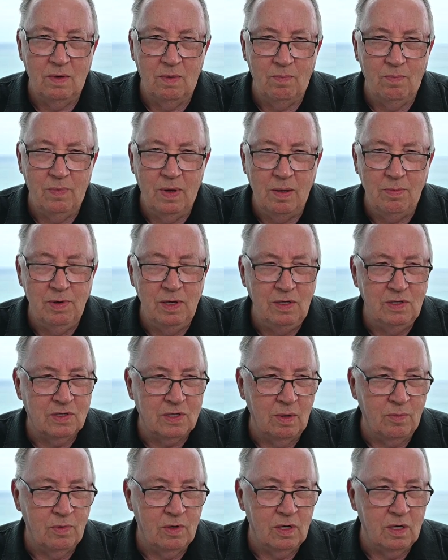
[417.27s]
maybe
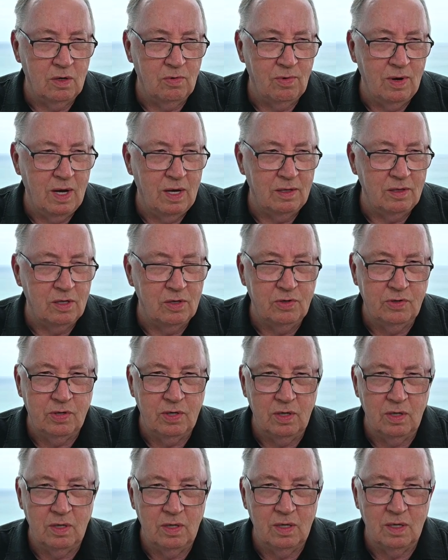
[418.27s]
somewhere around
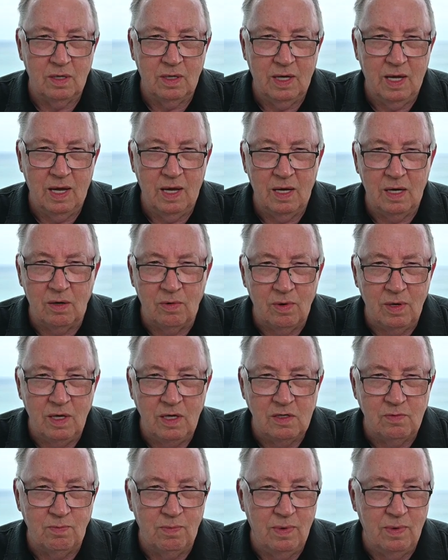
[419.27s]
the canneries,